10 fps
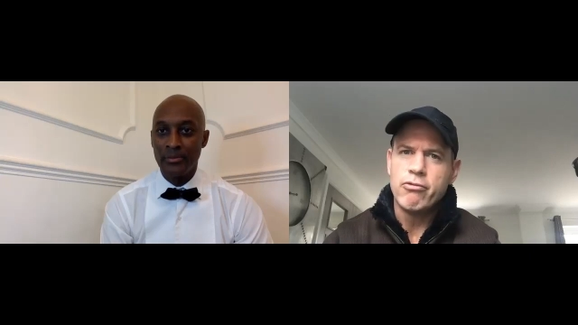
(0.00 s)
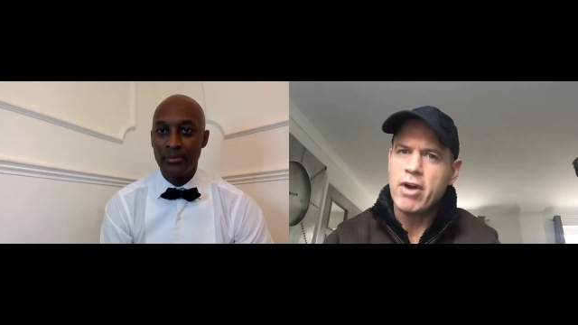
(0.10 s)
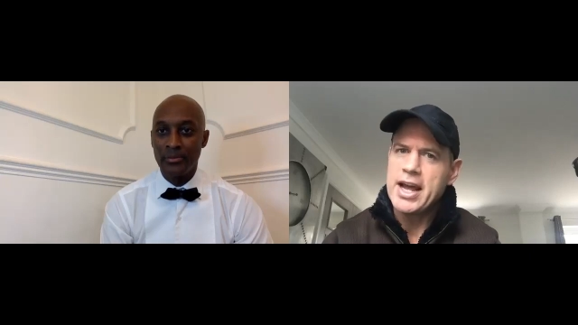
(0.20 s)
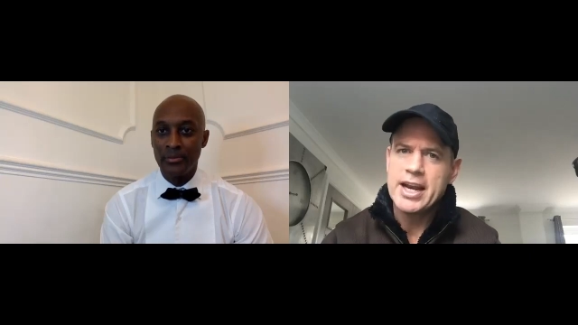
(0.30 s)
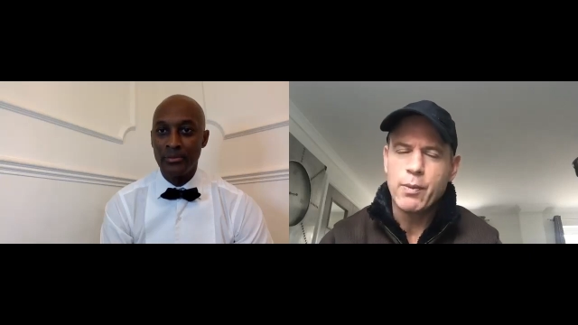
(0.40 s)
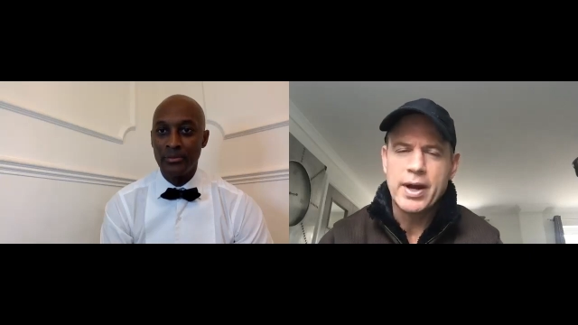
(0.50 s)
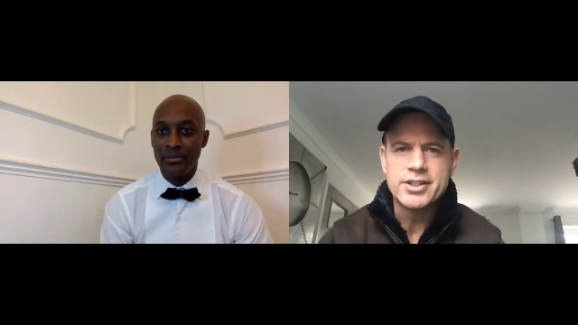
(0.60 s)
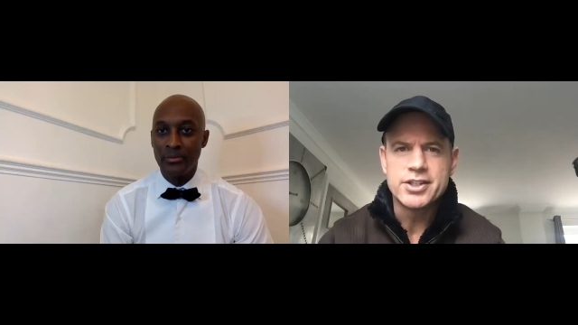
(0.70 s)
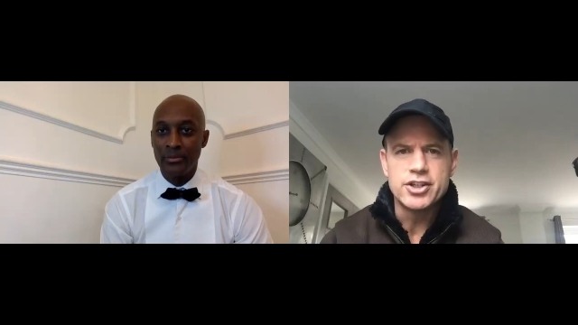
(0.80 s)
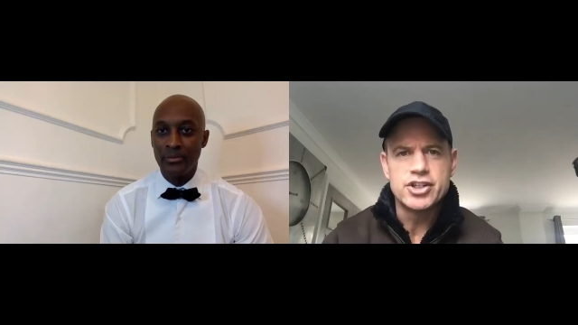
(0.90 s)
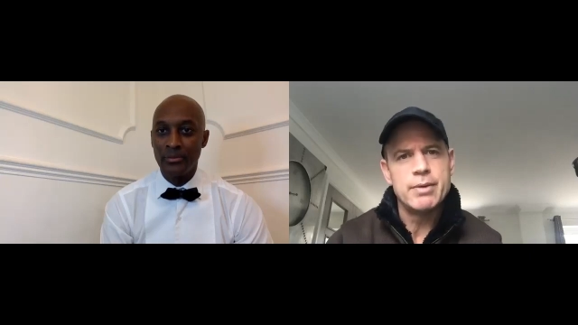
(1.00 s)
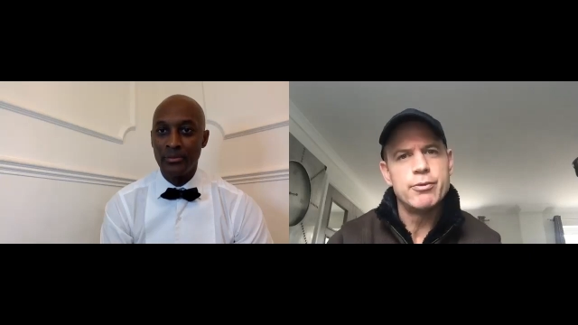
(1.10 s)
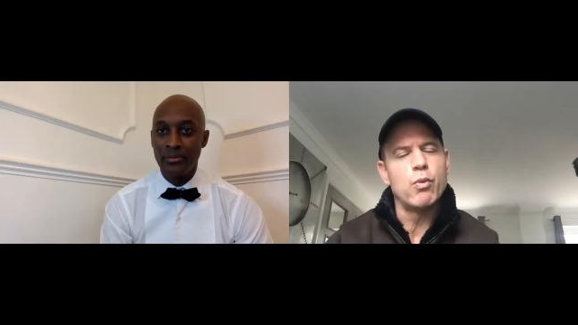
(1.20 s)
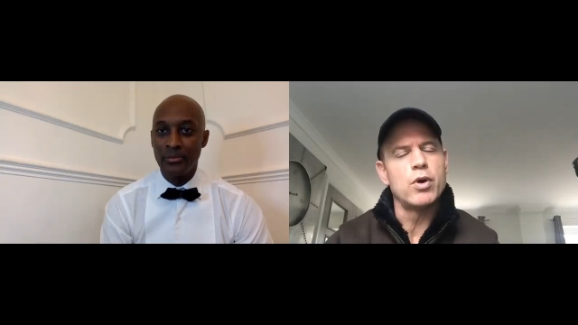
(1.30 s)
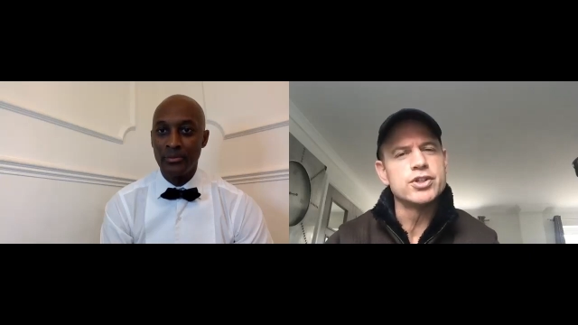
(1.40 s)
Speaker 1: rarely went to the
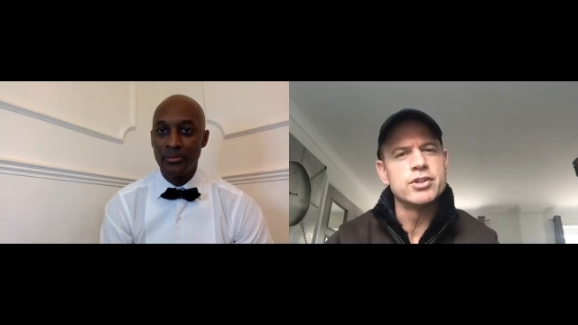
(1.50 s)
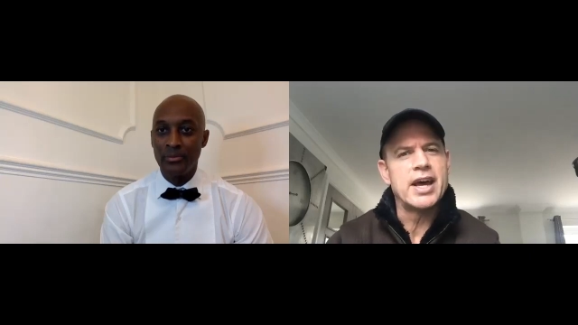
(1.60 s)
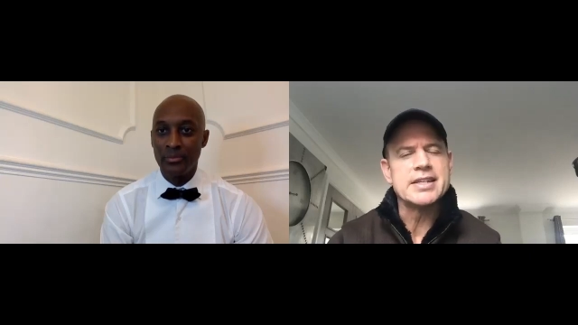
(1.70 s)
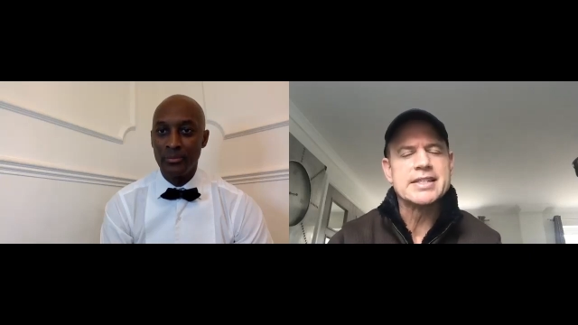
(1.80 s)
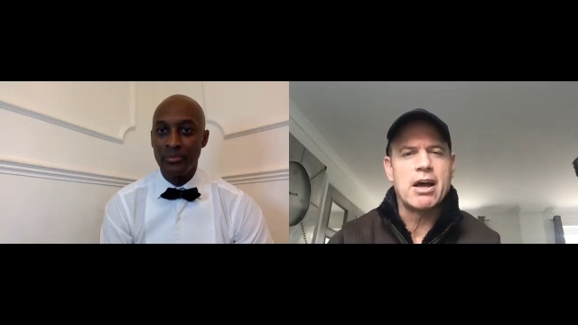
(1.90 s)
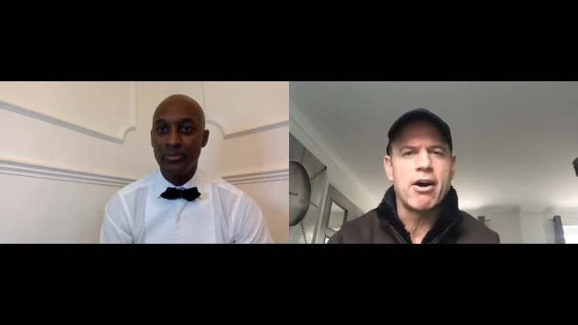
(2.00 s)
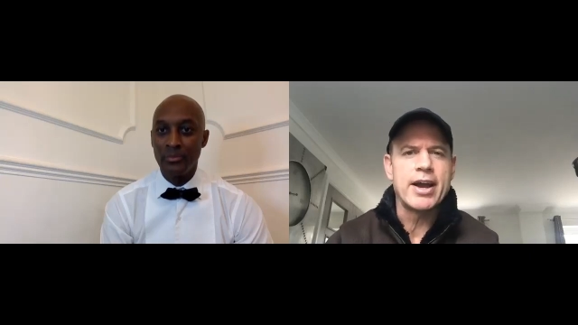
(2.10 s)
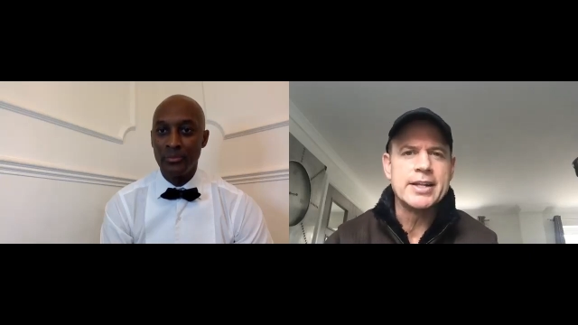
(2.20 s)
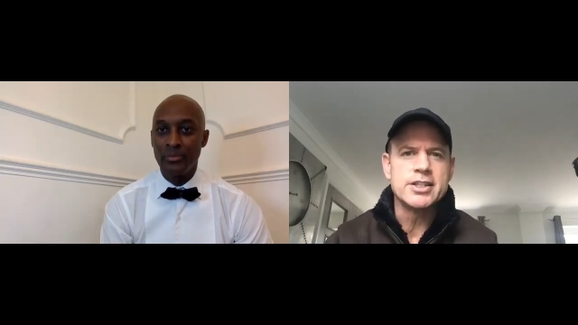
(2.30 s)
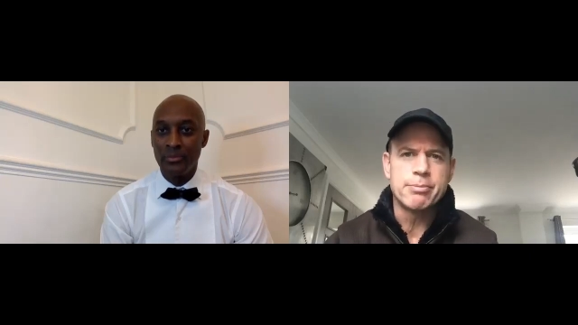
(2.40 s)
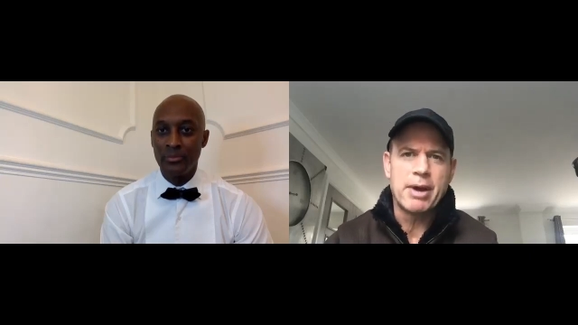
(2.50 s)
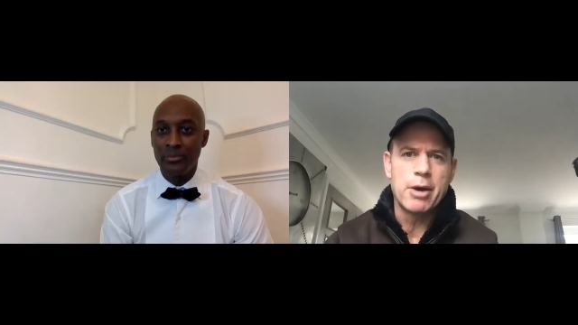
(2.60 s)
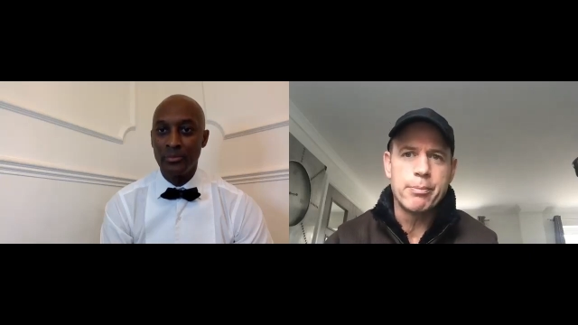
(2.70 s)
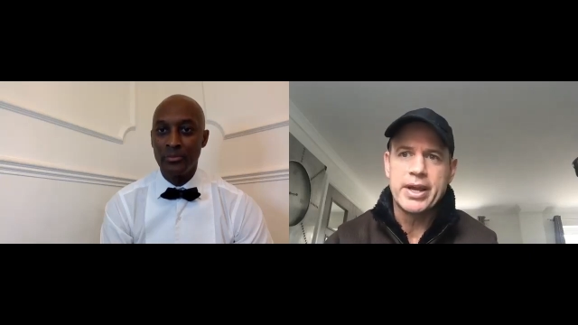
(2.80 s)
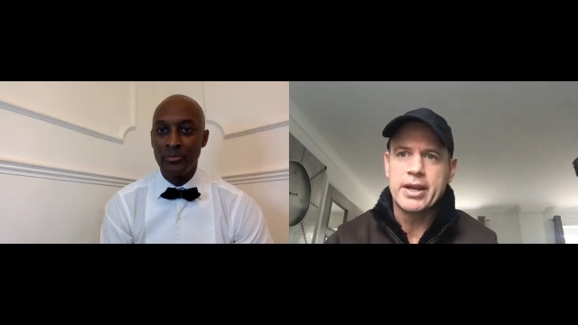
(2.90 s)
gym. There wasn't that science
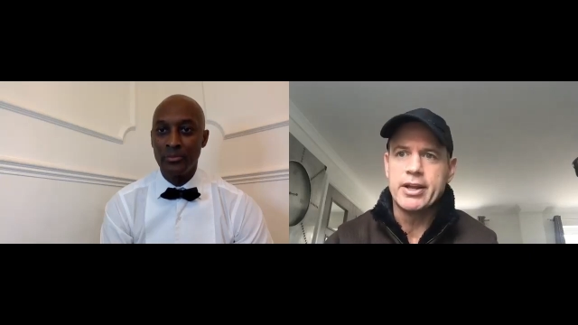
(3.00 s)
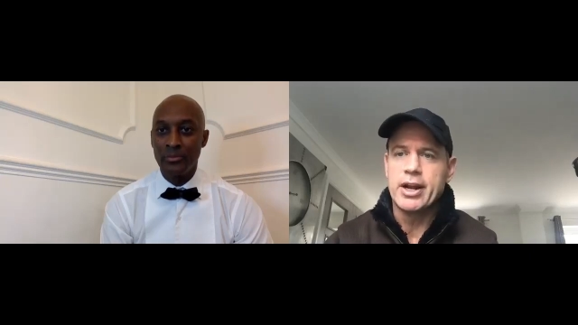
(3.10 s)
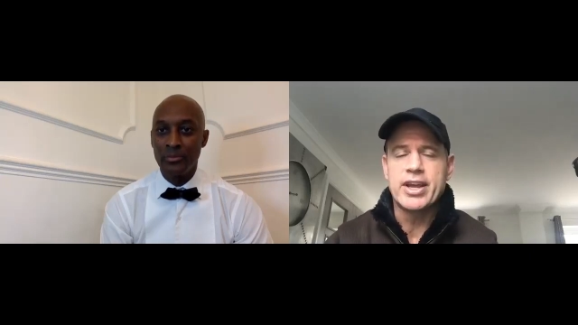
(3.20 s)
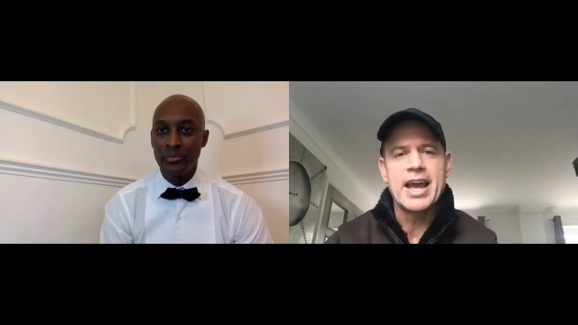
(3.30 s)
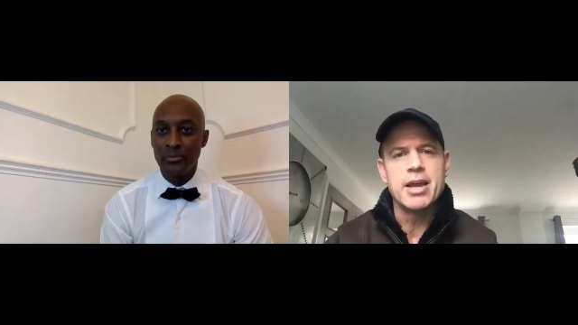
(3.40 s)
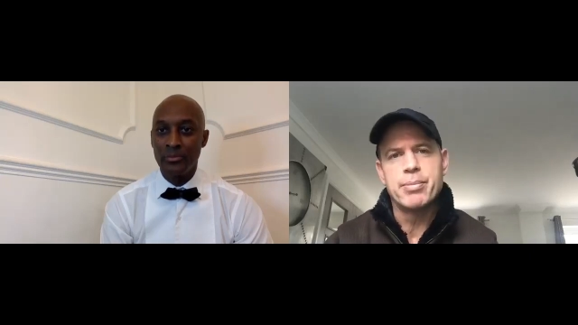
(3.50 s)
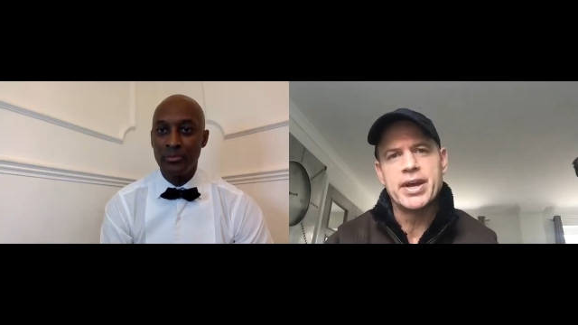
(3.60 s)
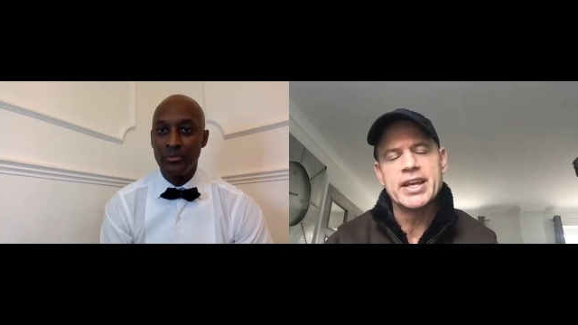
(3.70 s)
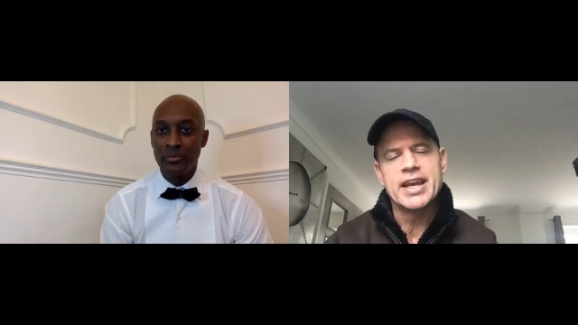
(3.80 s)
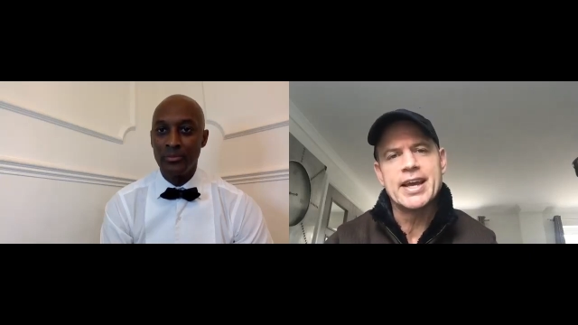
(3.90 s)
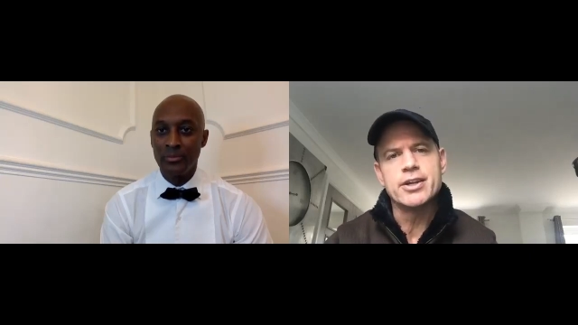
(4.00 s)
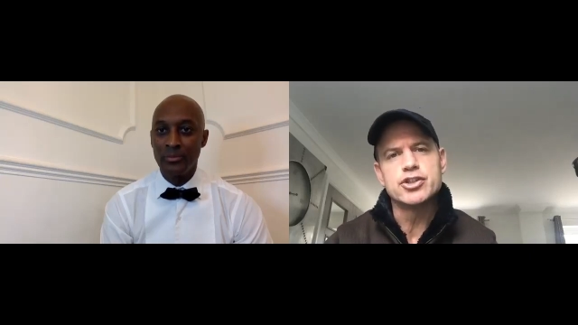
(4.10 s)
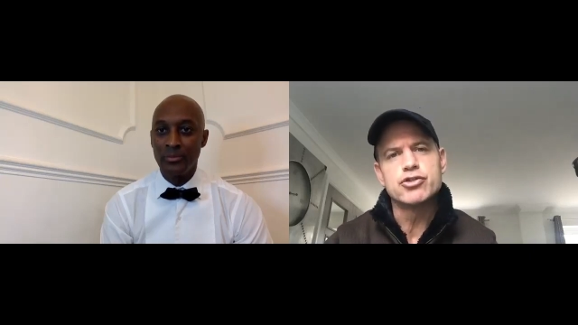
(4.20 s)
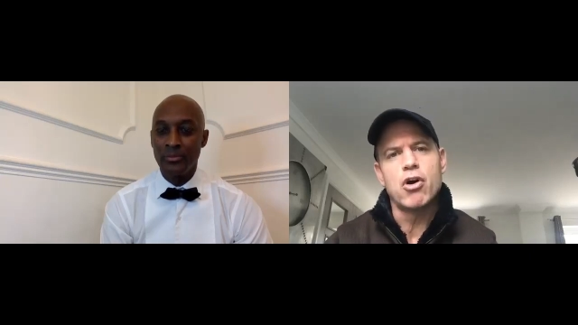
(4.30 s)
about being, you know, getting big and getting